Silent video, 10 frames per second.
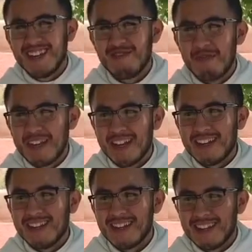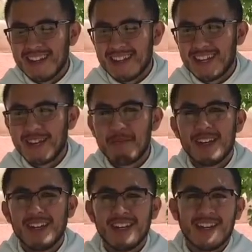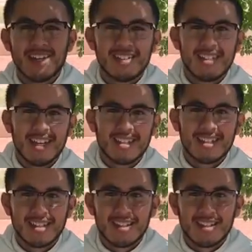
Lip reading: with being committed and content.